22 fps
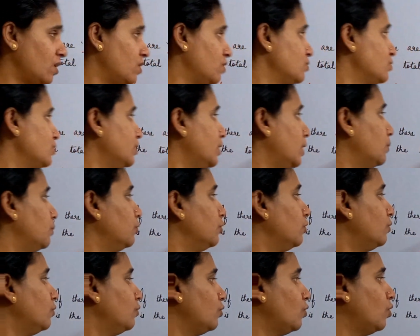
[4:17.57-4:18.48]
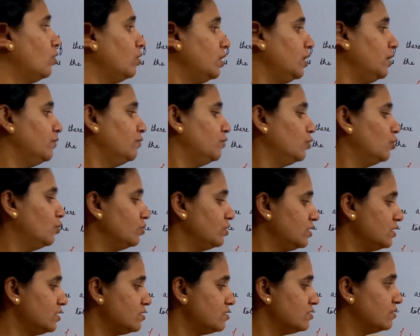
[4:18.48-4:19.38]
So number of non-leaf
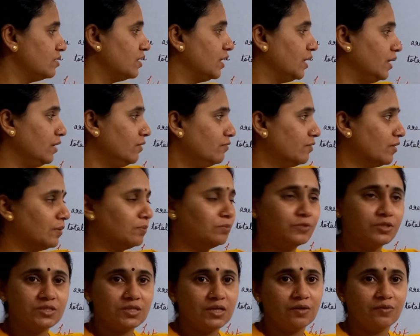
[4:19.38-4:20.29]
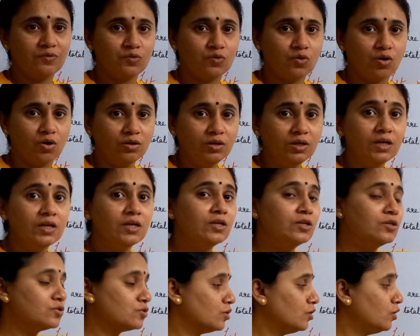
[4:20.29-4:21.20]
node is 3. From this I have got.
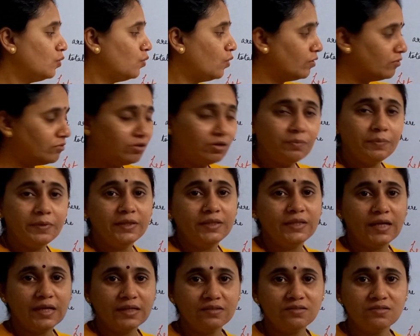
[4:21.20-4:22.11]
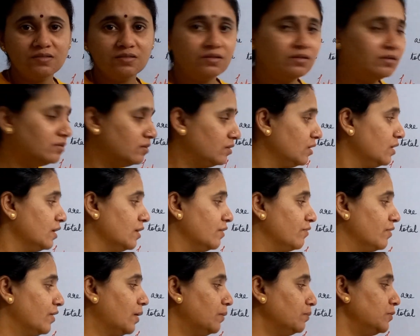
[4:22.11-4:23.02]
So now what will be the answer?
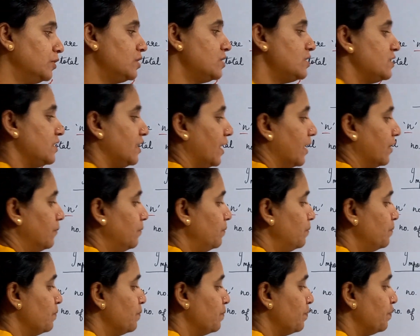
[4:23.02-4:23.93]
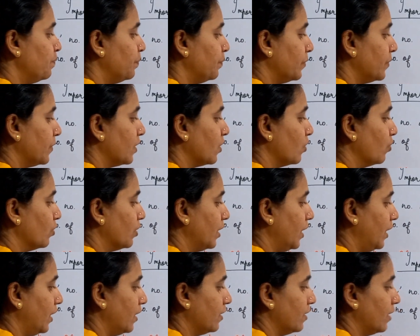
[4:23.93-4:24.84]
From this n,
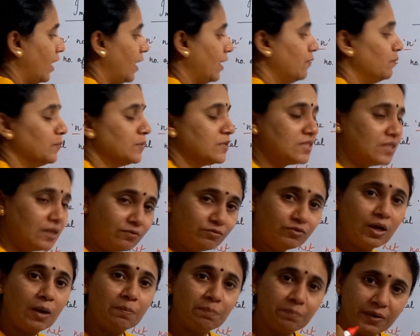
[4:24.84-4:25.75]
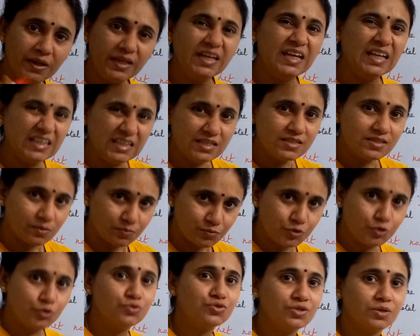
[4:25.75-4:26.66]
okay, I must have to apply any
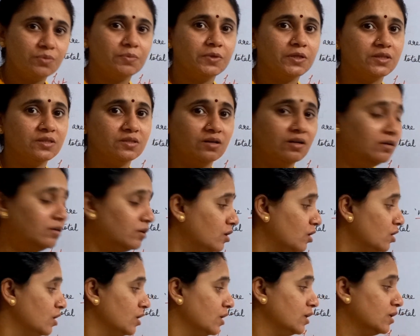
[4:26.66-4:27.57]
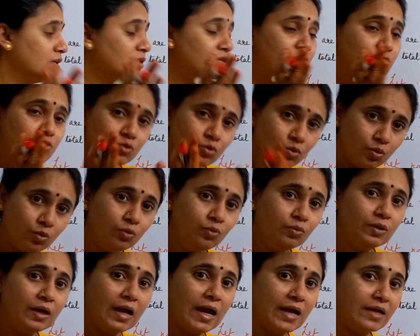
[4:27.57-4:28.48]
substitution method
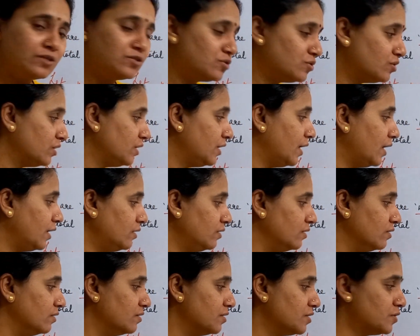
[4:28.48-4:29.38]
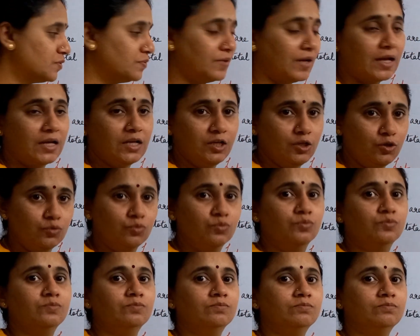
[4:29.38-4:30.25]
so as to get this value.